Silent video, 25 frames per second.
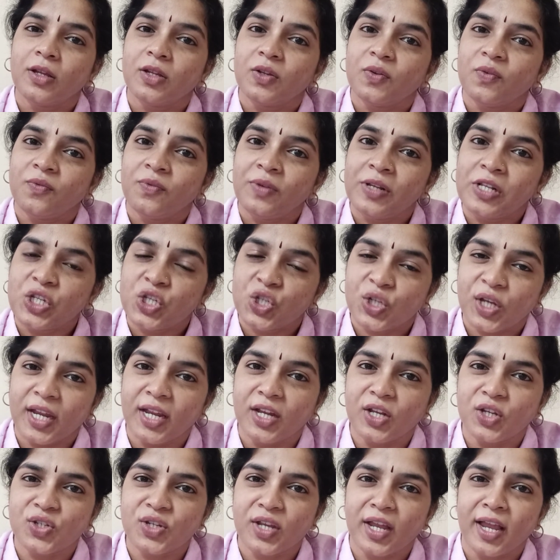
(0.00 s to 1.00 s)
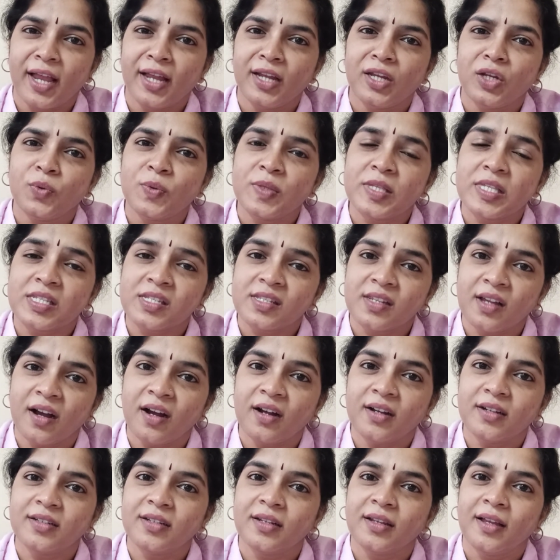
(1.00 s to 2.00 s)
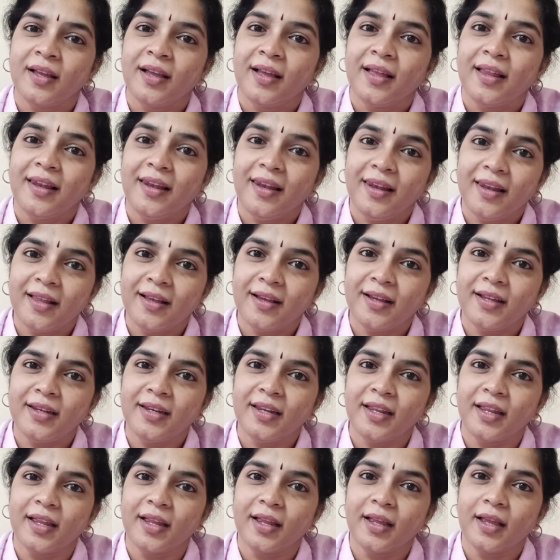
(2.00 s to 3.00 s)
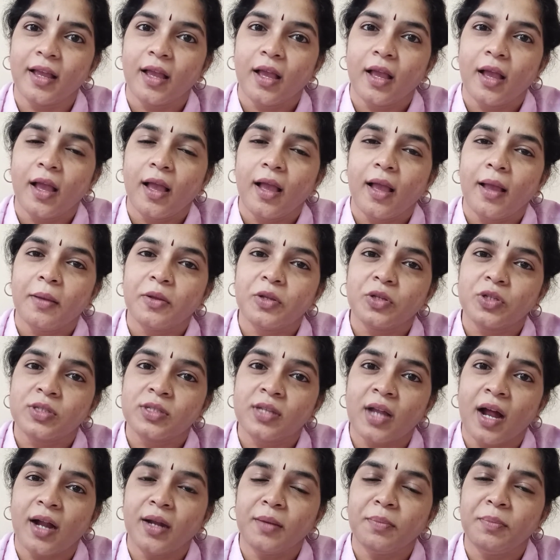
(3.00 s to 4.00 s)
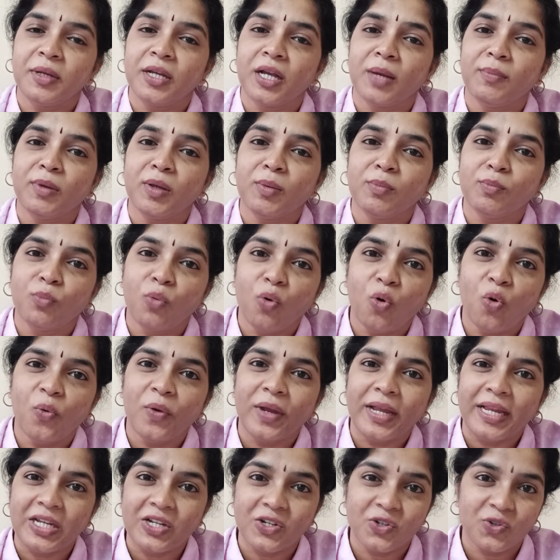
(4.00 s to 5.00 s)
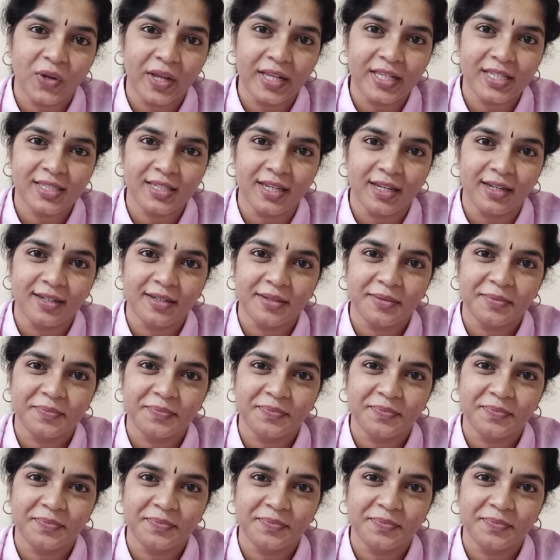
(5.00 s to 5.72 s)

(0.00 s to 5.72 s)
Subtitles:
will change, and you start learning, start becoming more interested.